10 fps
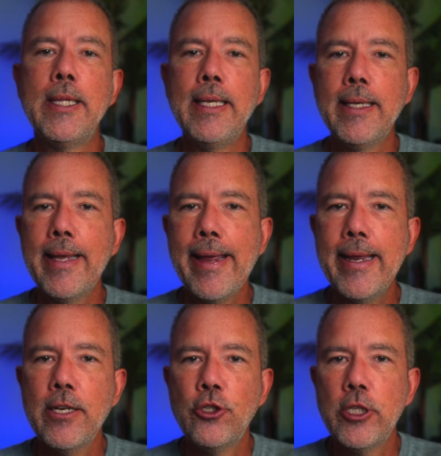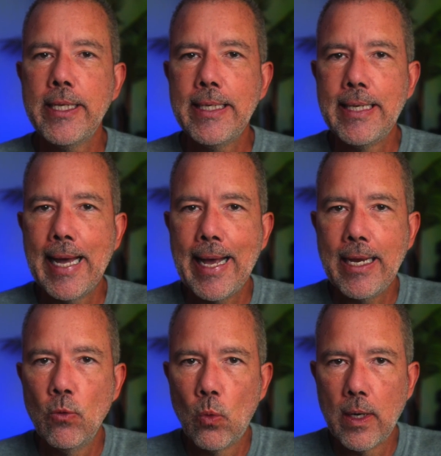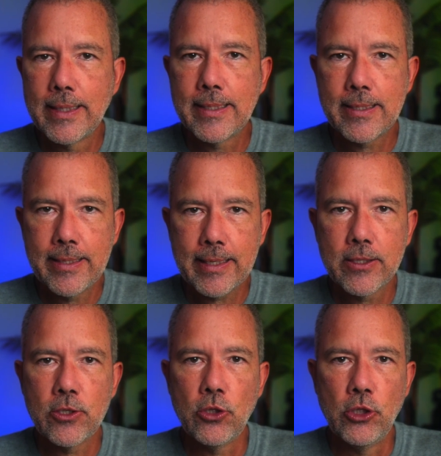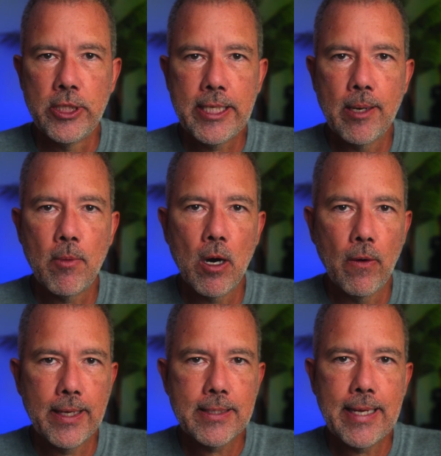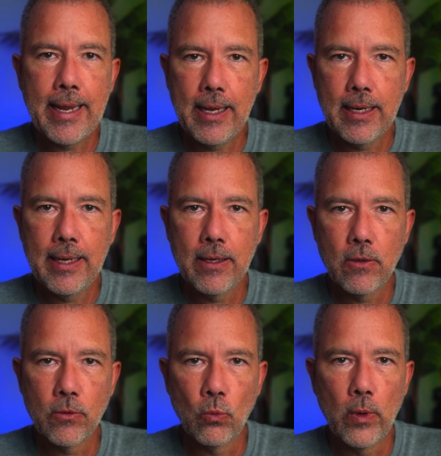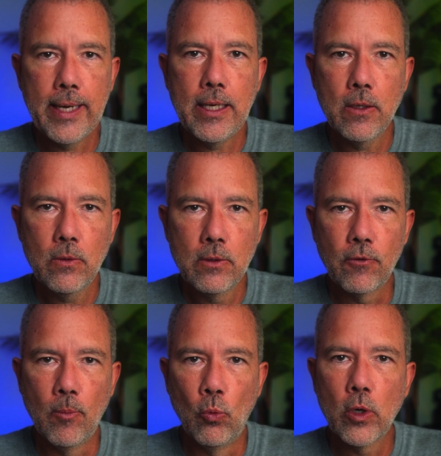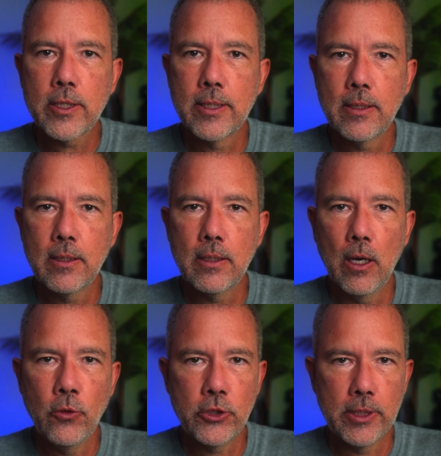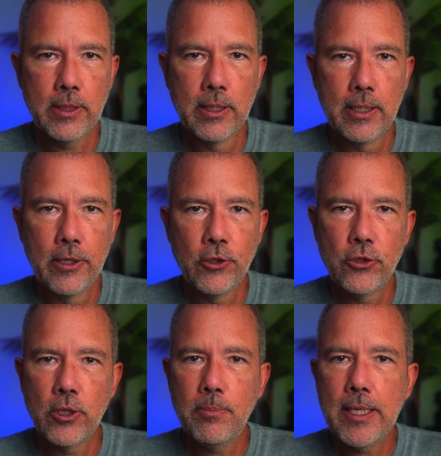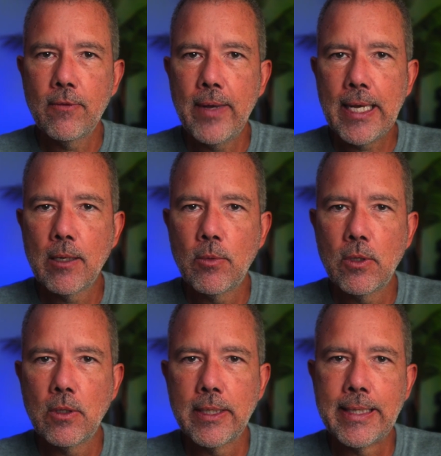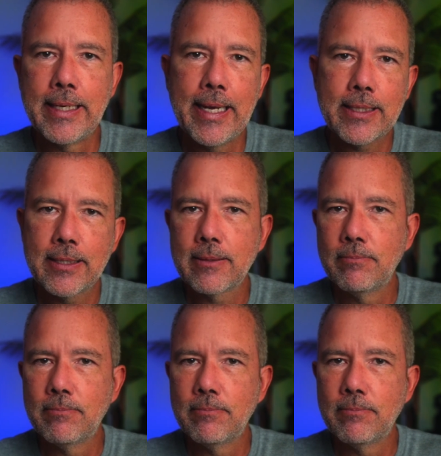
the KG-916 GMRS handheld radio from Wouxun Ocean should be available in the next